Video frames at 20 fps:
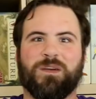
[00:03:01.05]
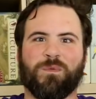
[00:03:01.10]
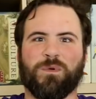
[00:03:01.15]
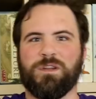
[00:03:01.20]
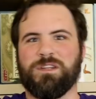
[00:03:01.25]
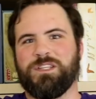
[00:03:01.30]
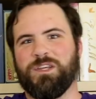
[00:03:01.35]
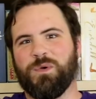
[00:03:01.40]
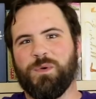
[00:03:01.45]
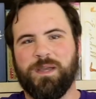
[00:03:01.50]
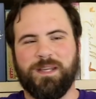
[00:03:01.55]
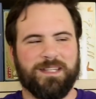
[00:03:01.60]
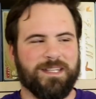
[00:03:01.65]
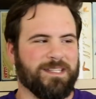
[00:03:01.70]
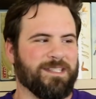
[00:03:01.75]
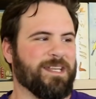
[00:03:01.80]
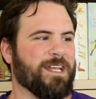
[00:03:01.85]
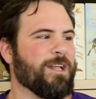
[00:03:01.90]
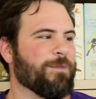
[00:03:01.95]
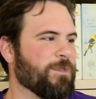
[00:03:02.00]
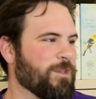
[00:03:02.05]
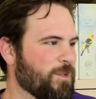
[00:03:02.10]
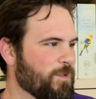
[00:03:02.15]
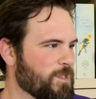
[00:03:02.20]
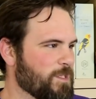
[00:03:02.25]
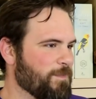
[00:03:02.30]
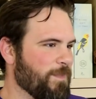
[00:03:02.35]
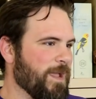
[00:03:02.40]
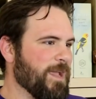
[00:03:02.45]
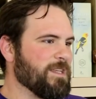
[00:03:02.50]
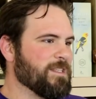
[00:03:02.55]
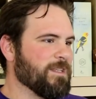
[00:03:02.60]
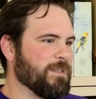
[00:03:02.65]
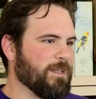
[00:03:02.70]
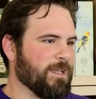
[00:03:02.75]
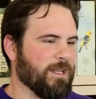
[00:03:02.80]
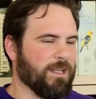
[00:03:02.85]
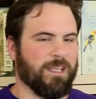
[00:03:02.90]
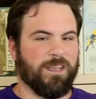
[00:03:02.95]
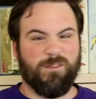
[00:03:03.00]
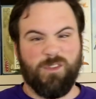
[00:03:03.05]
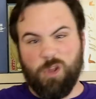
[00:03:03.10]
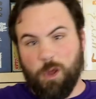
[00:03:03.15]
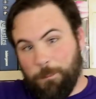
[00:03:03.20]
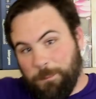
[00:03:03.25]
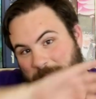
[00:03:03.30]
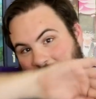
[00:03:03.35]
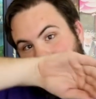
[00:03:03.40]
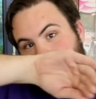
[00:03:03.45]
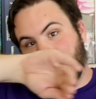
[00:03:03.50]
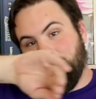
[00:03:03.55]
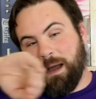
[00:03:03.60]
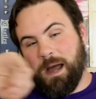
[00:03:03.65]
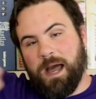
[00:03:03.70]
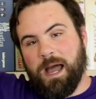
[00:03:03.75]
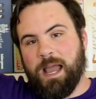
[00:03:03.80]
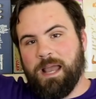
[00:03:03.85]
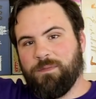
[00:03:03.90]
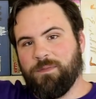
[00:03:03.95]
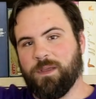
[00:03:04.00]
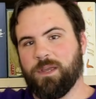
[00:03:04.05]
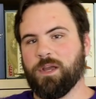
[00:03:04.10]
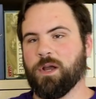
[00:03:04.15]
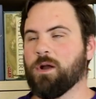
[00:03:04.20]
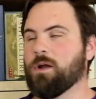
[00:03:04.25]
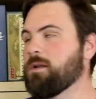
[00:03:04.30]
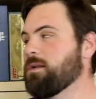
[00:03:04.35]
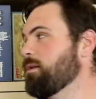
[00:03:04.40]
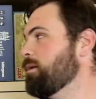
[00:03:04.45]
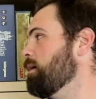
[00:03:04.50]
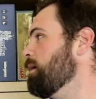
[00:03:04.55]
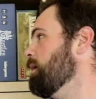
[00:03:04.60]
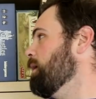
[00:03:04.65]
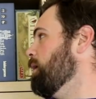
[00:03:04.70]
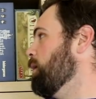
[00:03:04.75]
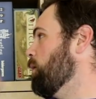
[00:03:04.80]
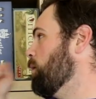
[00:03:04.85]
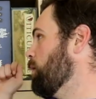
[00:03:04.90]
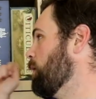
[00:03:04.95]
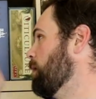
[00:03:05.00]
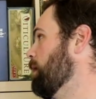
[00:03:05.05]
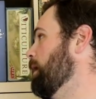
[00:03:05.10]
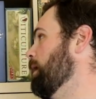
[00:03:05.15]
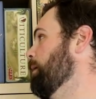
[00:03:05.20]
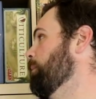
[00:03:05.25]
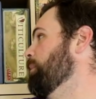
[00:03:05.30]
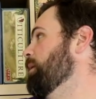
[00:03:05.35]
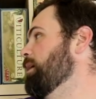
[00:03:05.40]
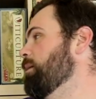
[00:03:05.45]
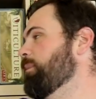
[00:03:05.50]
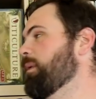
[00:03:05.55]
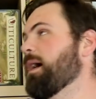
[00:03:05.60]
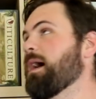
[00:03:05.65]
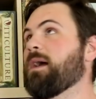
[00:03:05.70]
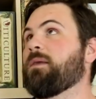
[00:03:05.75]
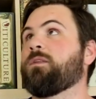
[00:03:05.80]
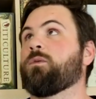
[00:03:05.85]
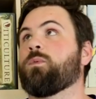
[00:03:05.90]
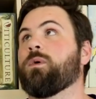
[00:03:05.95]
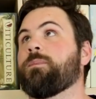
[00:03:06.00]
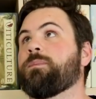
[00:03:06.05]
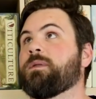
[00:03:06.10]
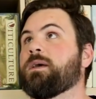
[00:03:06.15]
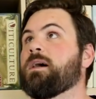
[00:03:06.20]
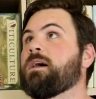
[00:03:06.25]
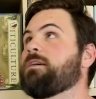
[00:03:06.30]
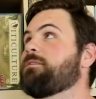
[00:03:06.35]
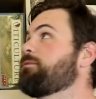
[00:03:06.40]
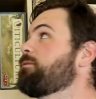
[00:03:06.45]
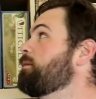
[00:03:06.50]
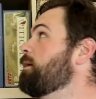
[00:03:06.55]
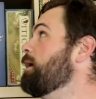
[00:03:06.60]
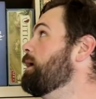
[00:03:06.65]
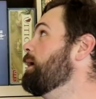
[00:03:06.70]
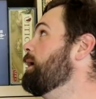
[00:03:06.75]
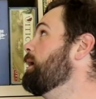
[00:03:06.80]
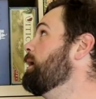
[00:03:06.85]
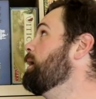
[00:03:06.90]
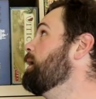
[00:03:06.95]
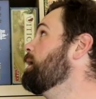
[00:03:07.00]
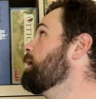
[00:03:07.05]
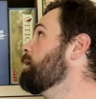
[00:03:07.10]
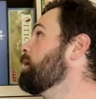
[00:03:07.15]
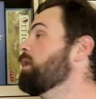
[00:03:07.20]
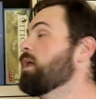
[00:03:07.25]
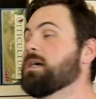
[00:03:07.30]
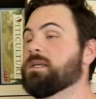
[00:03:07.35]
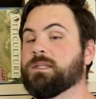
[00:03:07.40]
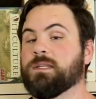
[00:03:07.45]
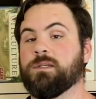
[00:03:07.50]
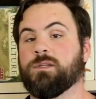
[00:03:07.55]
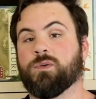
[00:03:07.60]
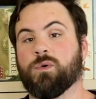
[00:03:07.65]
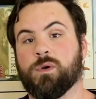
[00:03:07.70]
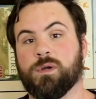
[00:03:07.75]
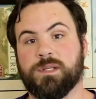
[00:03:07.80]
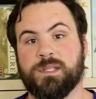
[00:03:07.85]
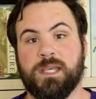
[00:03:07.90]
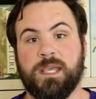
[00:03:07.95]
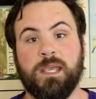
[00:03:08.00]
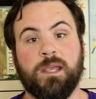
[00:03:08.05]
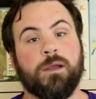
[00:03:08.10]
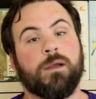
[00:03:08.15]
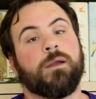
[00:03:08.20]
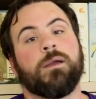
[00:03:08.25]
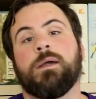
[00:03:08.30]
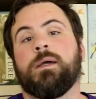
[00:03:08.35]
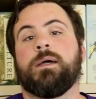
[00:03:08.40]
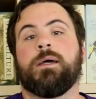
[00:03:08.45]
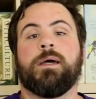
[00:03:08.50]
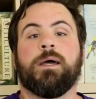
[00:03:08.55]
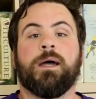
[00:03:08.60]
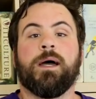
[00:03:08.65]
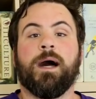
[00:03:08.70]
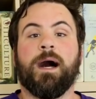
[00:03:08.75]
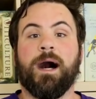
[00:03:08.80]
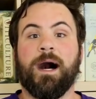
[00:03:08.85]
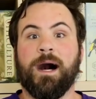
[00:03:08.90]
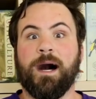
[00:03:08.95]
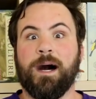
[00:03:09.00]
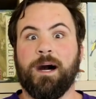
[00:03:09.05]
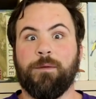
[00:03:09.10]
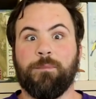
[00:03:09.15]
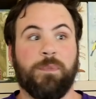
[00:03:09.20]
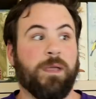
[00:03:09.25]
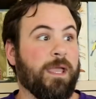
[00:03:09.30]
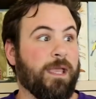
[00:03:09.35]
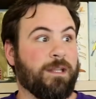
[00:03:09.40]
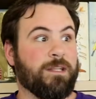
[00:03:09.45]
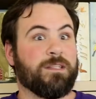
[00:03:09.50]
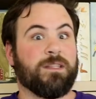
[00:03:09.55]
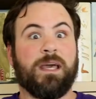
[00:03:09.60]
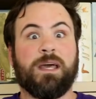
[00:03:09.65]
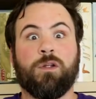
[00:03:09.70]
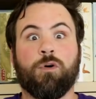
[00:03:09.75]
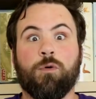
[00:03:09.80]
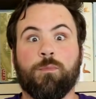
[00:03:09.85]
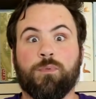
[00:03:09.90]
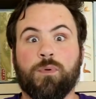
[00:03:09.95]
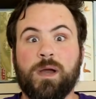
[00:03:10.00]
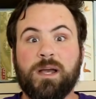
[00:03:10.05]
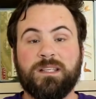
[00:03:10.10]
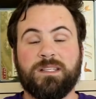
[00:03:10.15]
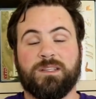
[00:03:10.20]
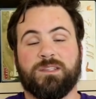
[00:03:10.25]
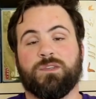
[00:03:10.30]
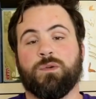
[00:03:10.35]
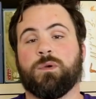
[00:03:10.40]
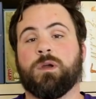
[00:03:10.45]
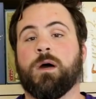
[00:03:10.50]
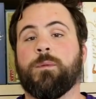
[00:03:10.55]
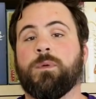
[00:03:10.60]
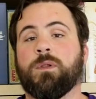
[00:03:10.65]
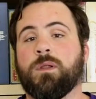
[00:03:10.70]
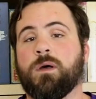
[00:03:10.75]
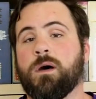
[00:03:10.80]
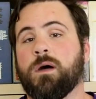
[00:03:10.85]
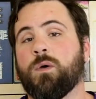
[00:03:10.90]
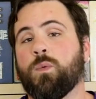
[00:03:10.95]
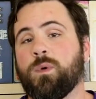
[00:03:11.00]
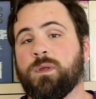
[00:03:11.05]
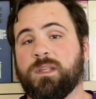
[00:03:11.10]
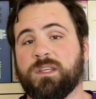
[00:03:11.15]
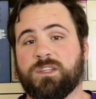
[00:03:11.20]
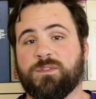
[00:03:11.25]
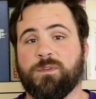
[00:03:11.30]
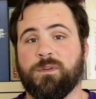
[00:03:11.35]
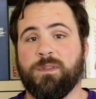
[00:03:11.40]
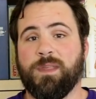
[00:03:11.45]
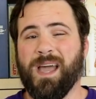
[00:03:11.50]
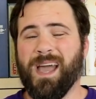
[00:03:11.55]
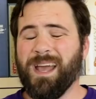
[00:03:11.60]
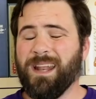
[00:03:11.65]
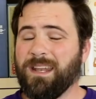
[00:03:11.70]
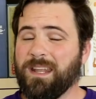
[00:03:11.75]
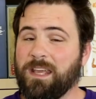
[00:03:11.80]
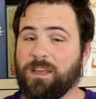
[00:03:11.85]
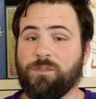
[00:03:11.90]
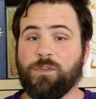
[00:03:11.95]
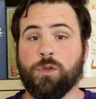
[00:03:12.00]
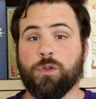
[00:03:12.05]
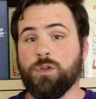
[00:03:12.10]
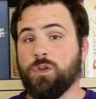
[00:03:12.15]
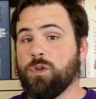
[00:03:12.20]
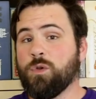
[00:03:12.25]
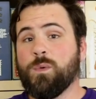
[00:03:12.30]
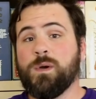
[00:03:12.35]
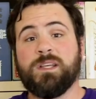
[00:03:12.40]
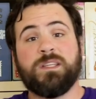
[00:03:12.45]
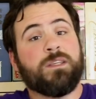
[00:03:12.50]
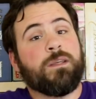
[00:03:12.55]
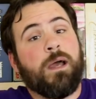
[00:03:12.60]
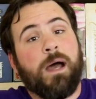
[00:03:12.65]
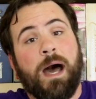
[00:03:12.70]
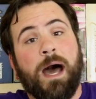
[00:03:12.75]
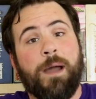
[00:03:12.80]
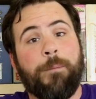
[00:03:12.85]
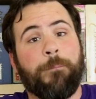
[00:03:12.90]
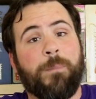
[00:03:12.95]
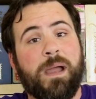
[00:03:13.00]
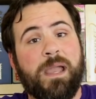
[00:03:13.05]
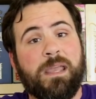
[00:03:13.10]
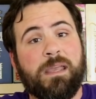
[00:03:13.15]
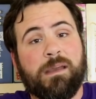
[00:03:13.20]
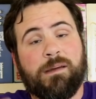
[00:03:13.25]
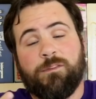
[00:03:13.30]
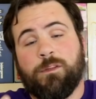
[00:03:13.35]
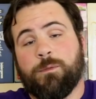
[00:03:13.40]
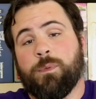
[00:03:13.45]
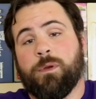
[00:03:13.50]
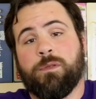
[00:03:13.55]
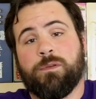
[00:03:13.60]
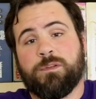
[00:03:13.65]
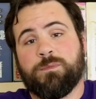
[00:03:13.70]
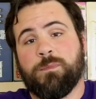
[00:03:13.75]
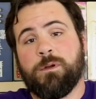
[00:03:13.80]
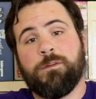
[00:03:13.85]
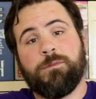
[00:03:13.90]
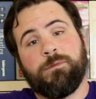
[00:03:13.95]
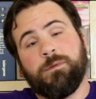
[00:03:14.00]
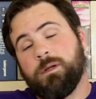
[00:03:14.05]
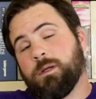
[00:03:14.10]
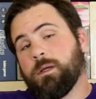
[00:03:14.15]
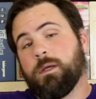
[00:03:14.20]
that we're doing to set up the new space and kind of giving you a peek behind the curtain or a peek behind the ripped off uh, closet doors here um, that whole process. So come along with us for that. If you're new to us, I'm Mike of the Brothers Murph,